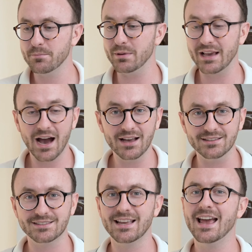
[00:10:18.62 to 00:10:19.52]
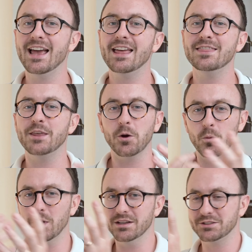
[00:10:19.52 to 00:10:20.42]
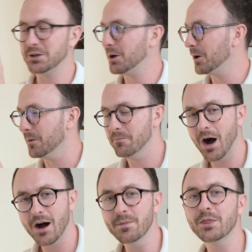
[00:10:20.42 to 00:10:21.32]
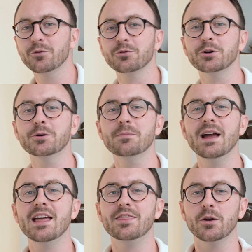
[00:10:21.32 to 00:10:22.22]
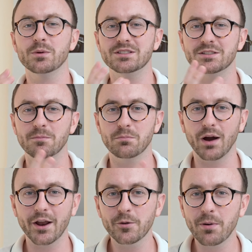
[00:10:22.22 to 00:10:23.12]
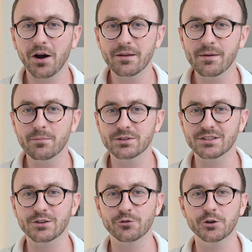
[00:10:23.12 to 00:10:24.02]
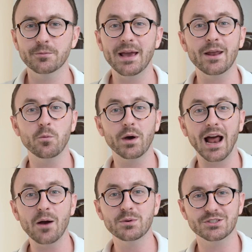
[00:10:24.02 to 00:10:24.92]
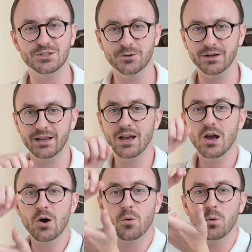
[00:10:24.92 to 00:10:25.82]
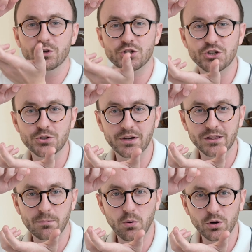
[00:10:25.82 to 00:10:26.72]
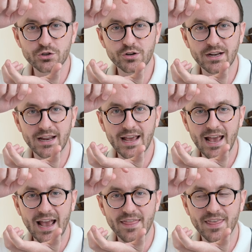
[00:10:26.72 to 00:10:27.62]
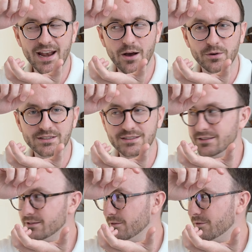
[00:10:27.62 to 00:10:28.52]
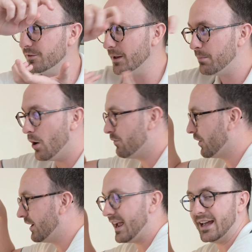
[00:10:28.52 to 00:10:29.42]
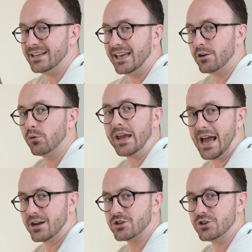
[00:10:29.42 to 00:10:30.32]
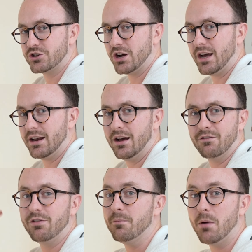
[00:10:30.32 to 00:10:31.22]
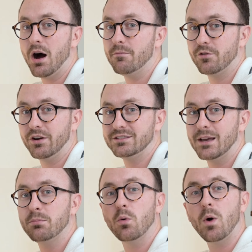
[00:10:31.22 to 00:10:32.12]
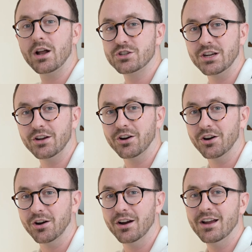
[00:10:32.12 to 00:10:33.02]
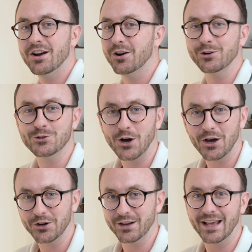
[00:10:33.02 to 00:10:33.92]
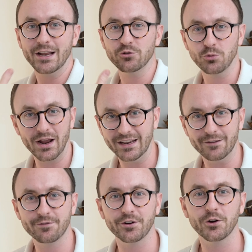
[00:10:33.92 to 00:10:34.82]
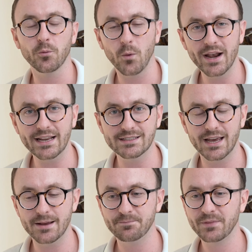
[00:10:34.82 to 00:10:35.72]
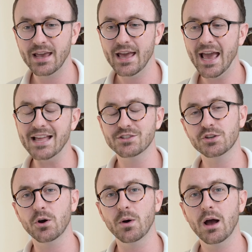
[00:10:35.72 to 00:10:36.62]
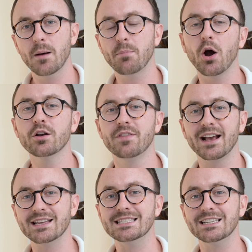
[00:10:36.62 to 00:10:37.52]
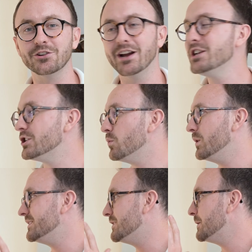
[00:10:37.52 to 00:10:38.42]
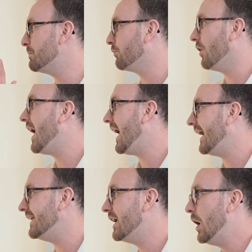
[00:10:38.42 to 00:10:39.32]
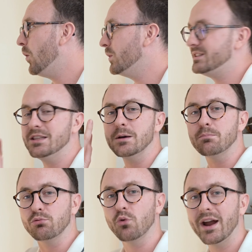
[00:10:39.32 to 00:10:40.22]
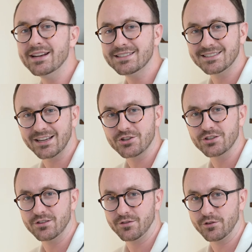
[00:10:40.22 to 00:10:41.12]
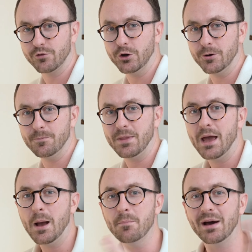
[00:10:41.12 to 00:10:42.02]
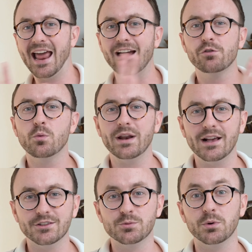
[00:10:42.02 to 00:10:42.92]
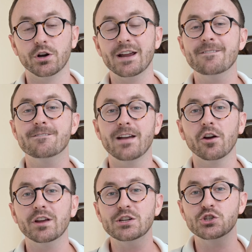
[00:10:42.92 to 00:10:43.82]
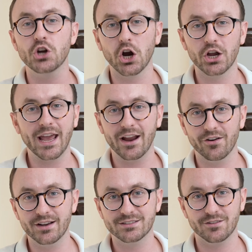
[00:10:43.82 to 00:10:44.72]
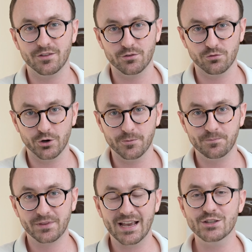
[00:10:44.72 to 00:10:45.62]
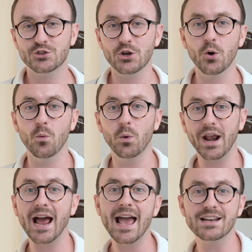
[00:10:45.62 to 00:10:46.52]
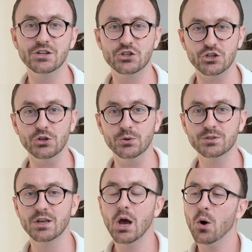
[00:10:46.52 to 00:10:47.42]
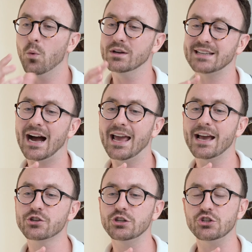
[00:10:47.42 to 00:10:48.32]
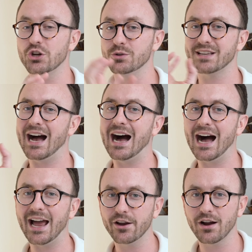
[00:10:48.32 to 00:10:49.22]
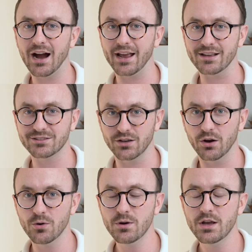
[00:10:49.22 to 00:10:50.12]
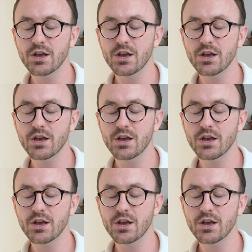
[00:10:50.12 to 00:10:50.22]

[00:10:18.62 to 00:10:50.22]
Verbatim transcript: because there was her mom in the room, there was some bridal party members in the room, and what I was doing was shooting the portrait and then I would flip over and get a reaction shot of the mom for example watching her her daughter getting ready for her wedding day. And so part of that consideration was the bride was in the brightest section of the room but everyone else were in very dark areas of the room. And so what I had to choose was I actually chose a higher ISO